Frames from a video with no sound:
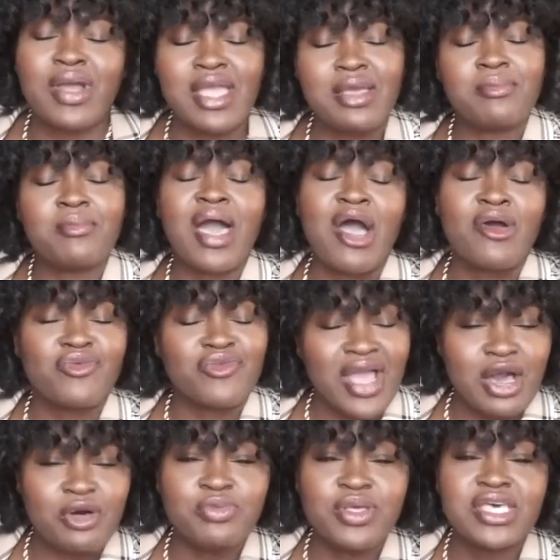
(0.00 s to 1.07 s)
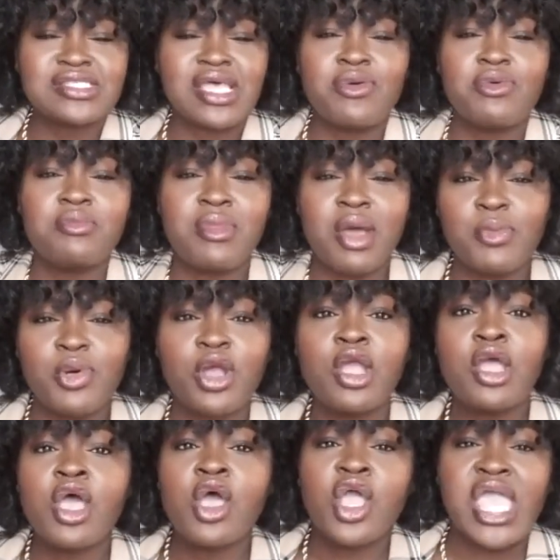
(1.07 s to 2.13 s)
right around, because I remember
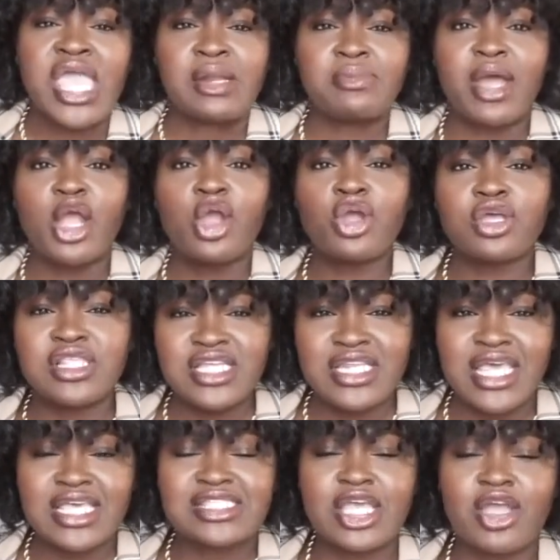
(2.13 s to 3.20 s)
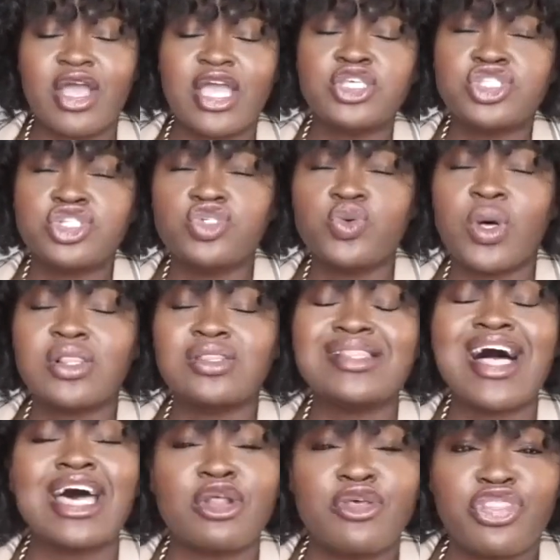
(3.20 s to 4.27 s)
in my early days here, I used to do a
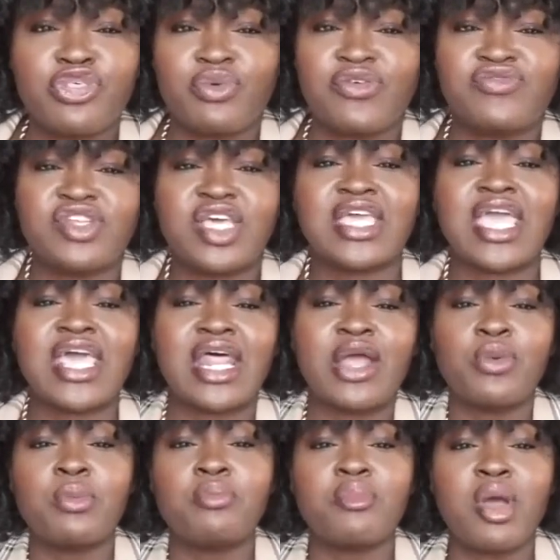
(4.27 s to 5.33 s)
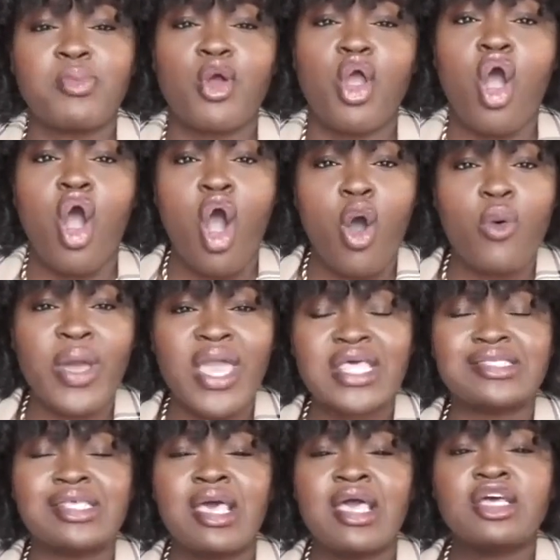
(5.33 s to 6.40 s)
lot of thrifting, and I remember
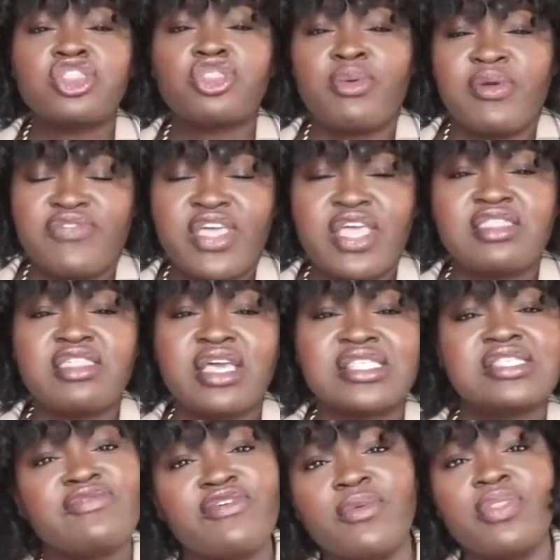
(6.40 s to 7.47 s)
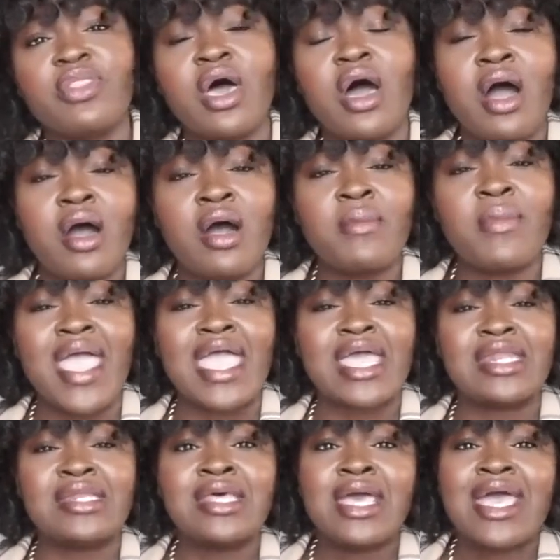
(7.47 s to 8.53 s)
always thrifting things from um,
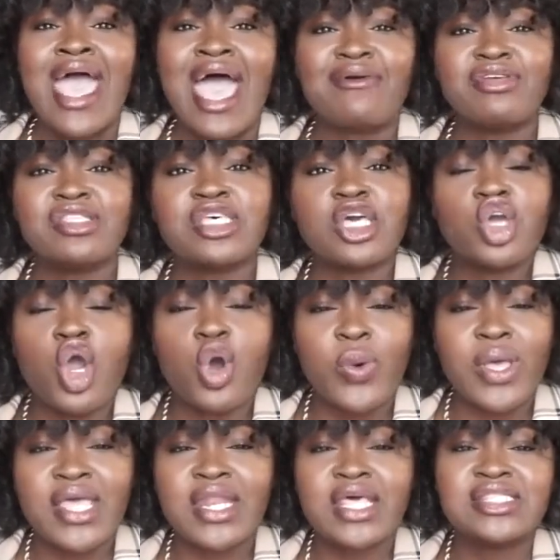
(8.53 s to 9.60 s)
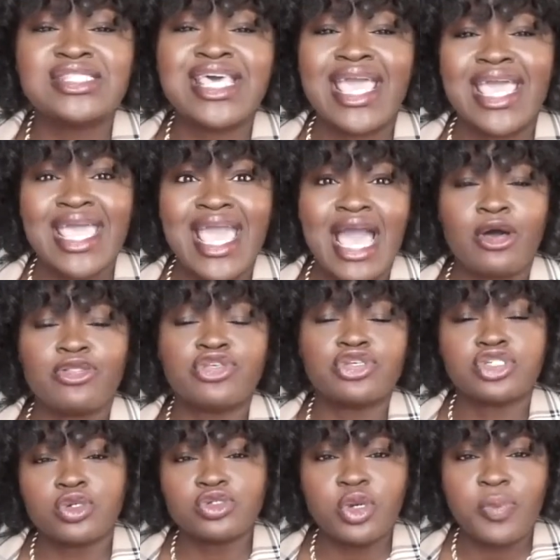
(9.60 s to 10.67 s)
and having to go in and take out
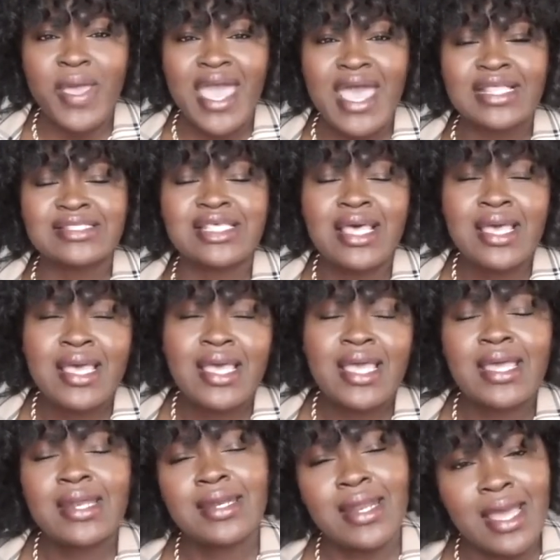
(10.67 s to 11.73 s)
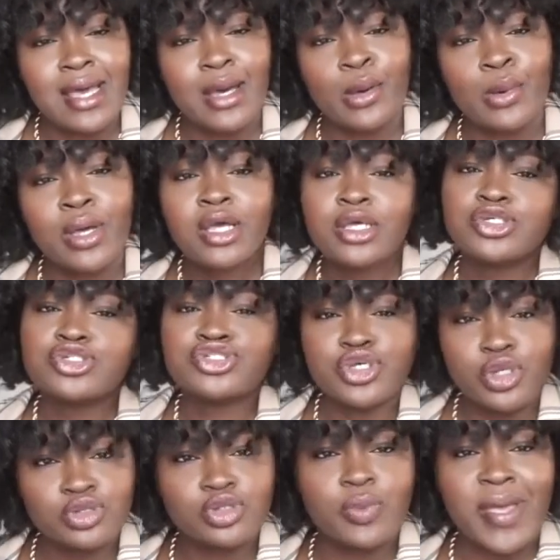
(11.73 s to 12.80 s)
the shoulder pads, and now
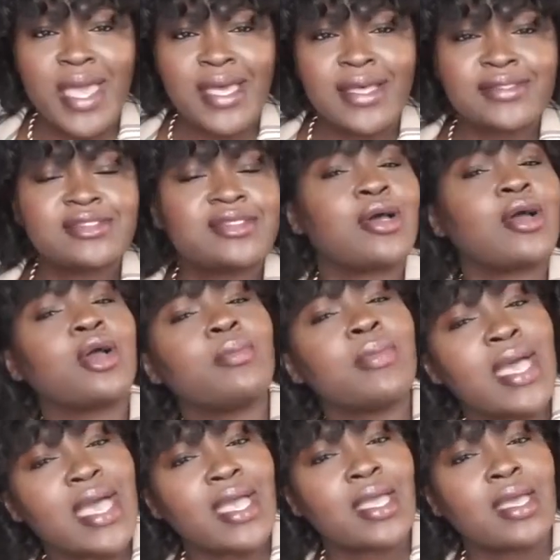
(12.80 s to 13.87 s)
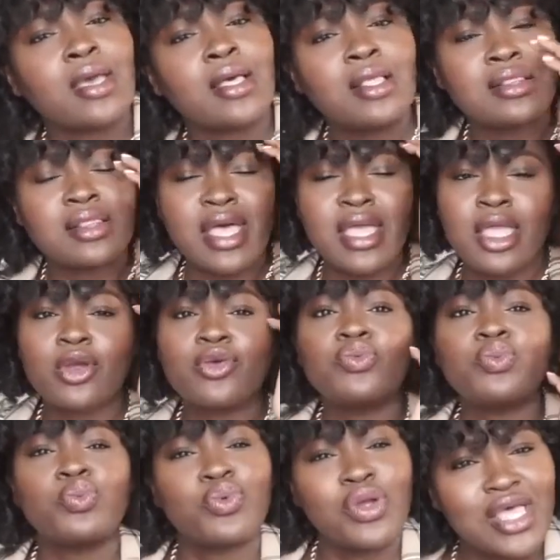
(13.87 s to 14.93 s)
shoulder pads are back. Like,
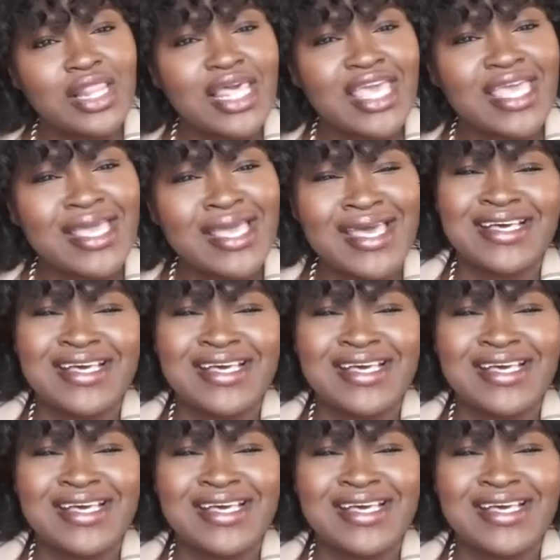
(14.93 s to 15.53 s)
really?